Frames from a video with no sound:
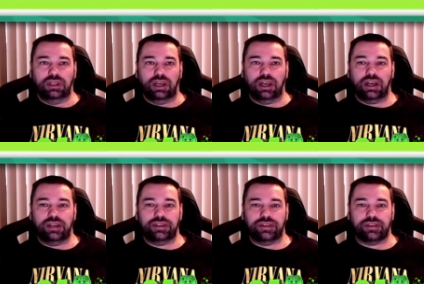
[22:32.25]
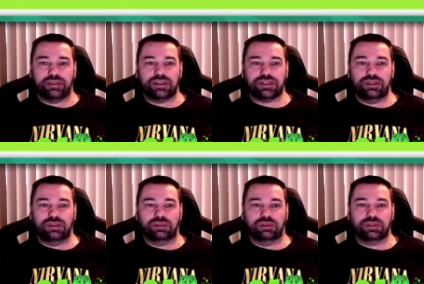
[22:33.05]
and there is
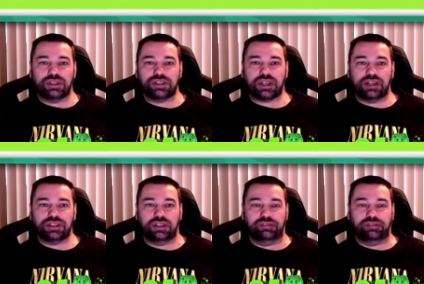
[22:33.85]
no discussion.